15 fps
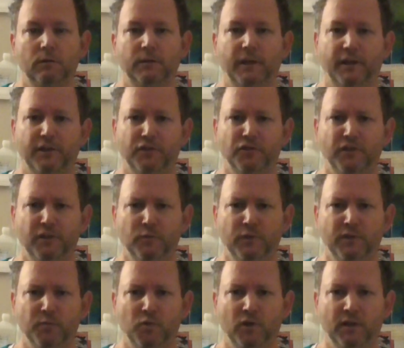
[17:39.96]
Now you're done with
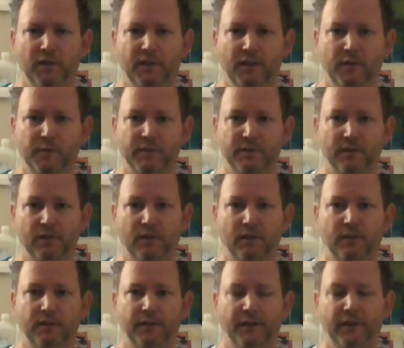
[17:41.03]
the pranayamas.
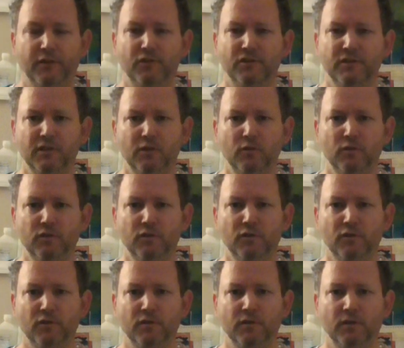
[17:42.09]
Now you just go into
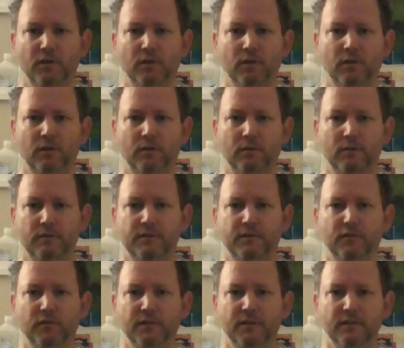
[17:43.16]
your
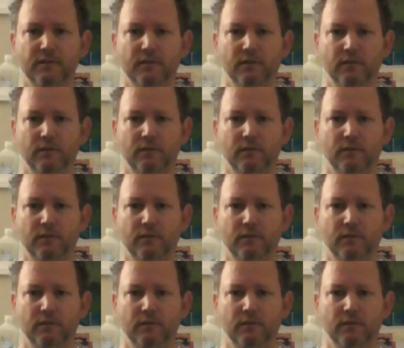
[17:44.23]
stillness,